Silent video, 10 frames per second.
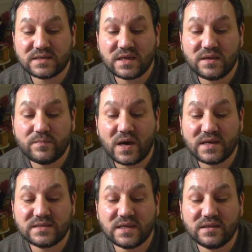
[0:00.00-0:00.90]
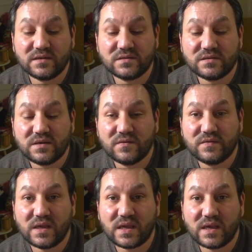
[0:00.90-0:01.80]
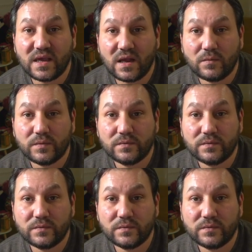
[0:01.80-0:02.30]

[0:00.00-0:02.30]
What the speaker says: any bystanders if they can help.